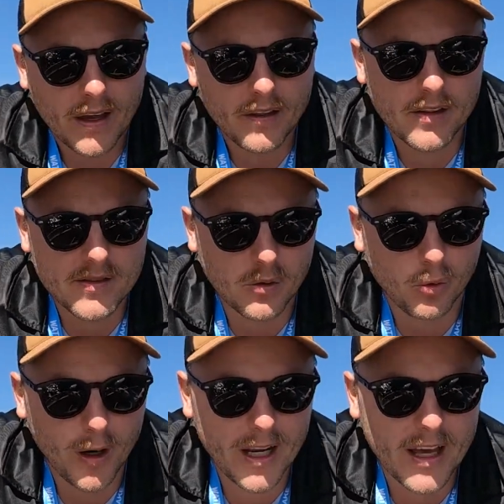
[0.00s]
and then there's a
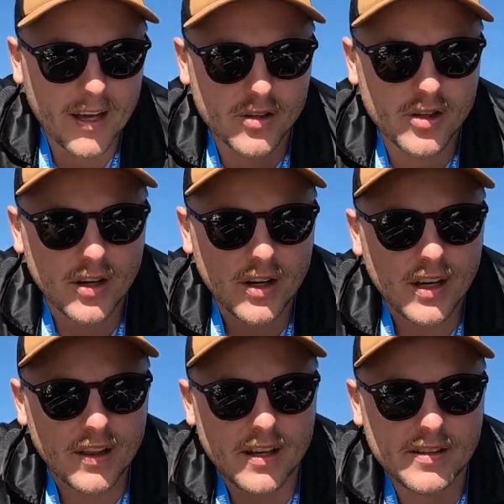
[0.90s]
weed edge
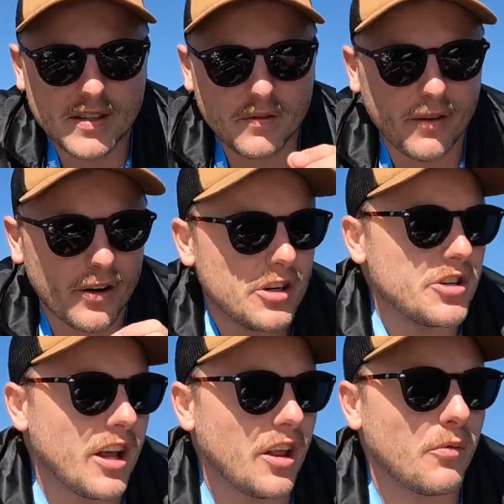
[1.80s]
that is in the very
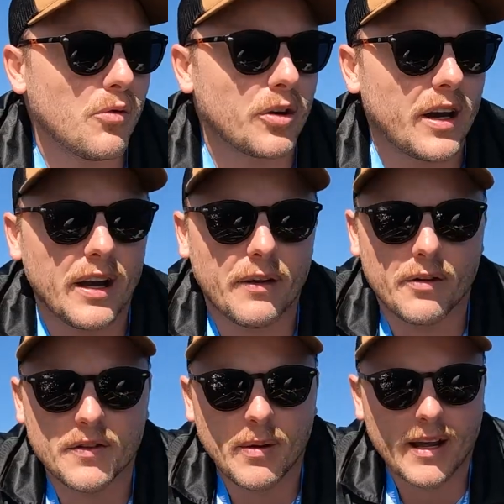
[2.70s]
shallow water,
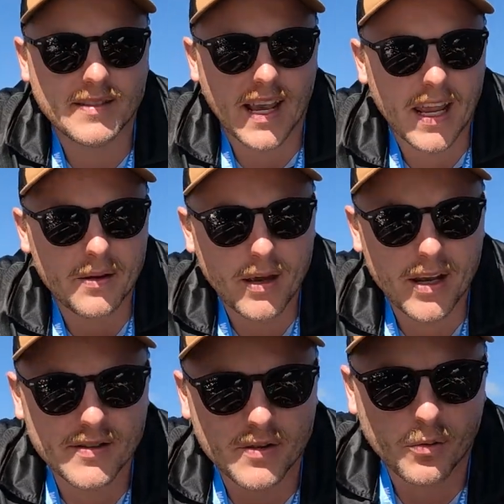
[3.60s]
and there's about 10
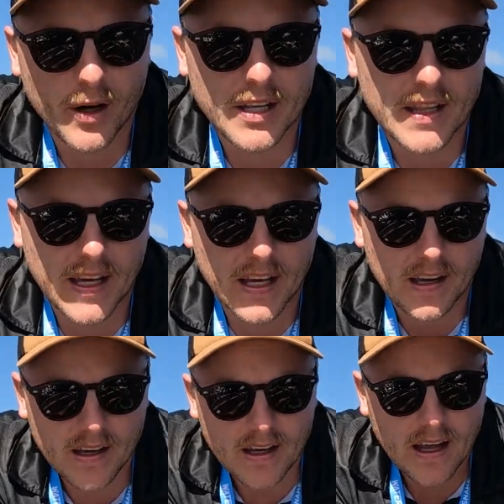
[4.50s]
meters of weed
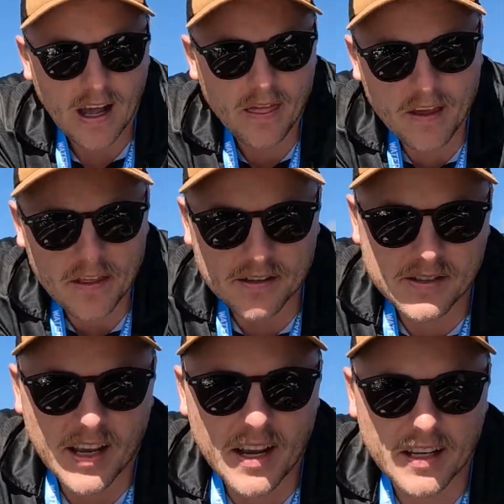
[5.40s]
there, and then
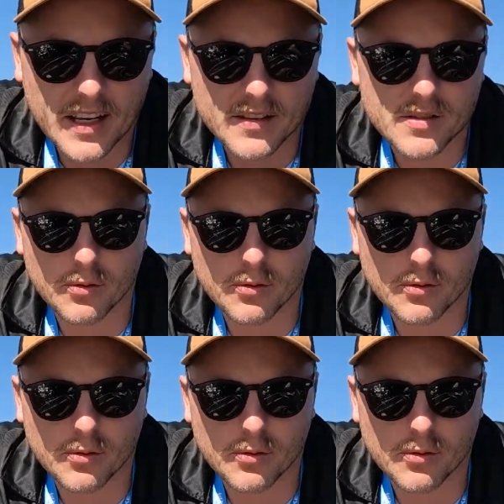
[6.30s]
there's sand again.